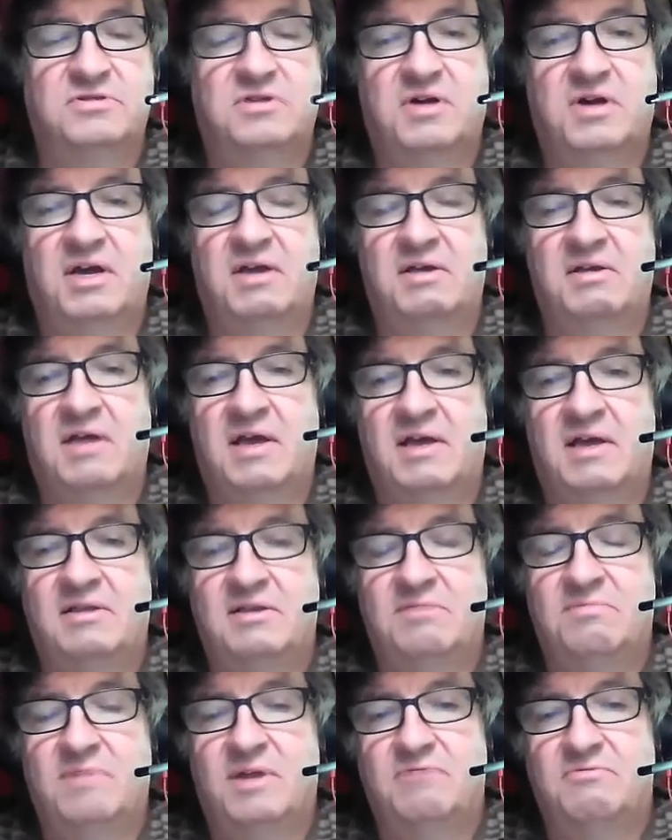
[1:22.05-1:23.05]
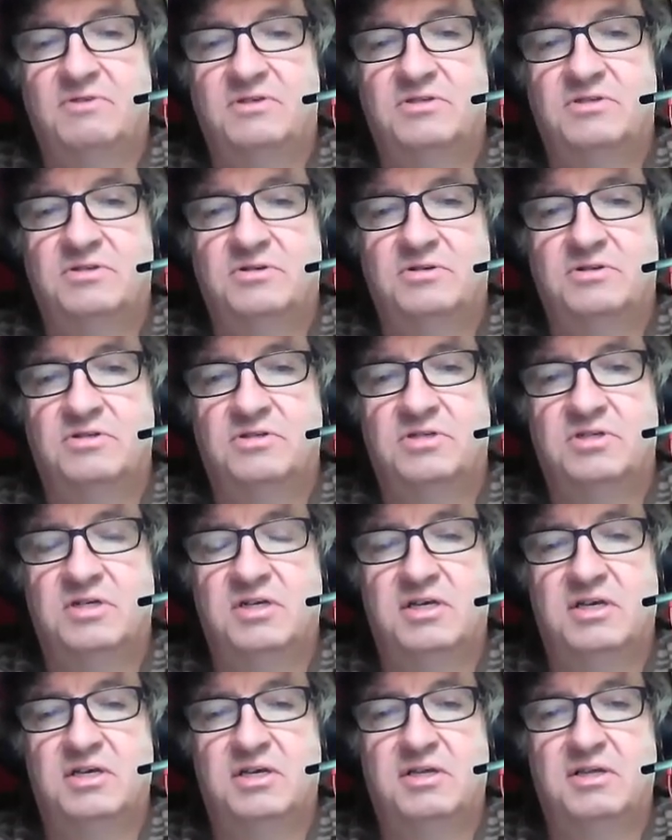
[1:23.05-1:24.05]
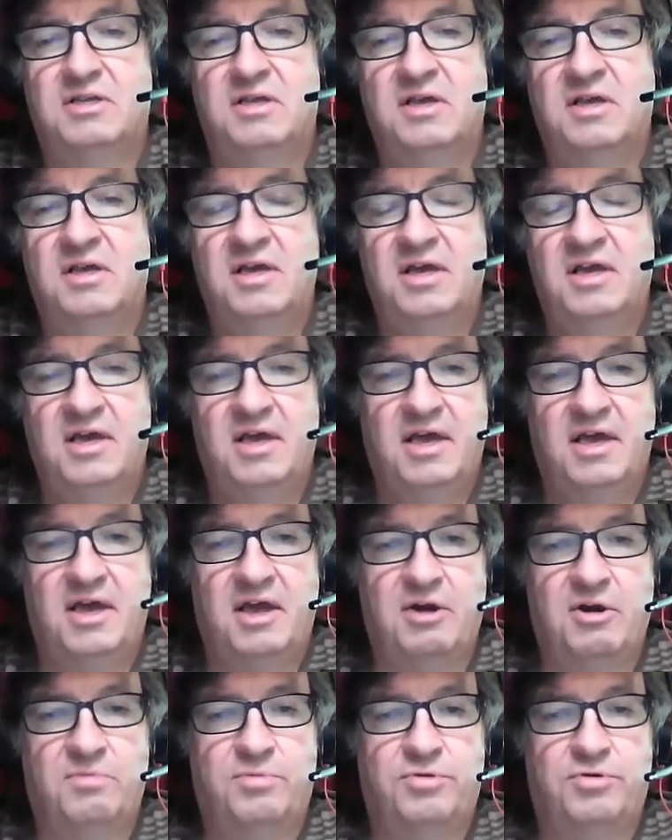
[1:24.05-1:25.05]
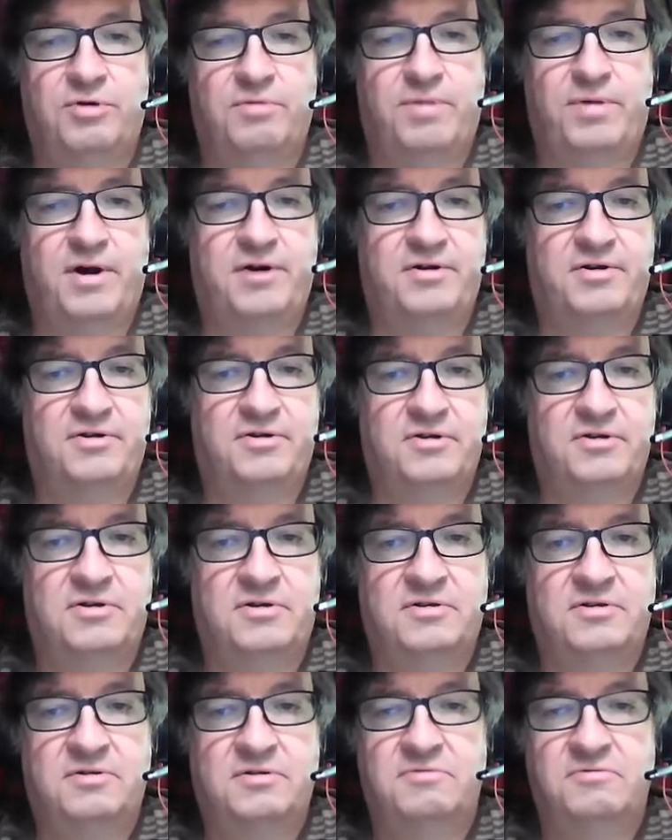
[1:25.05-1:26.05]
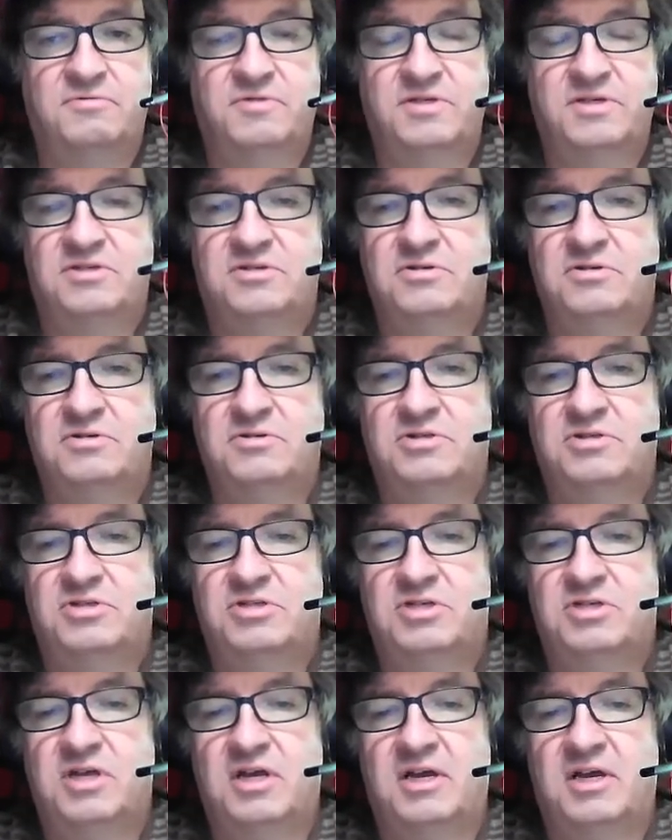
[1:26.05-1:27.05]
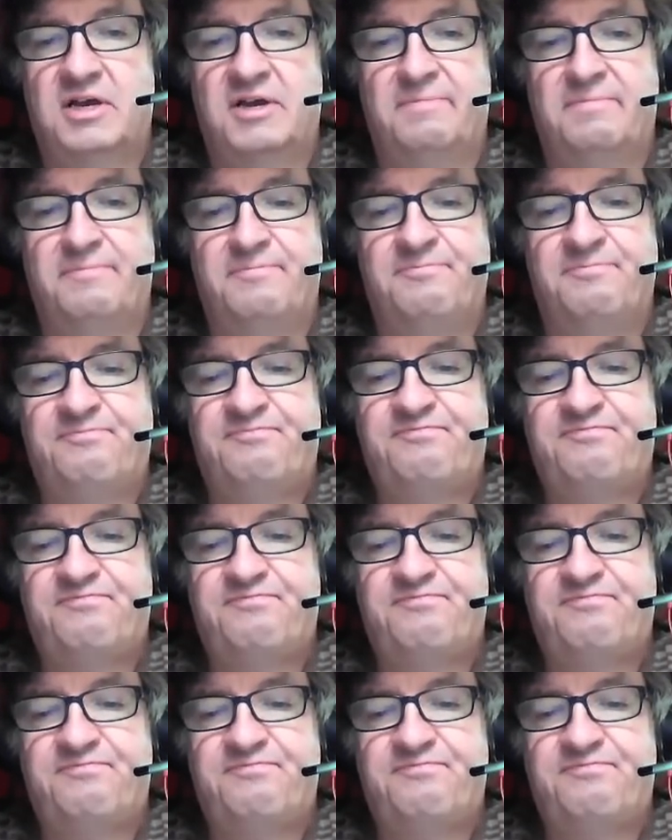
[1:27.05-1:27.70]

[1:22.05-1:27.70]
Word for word: So I, I did my research in airborne particle research, um,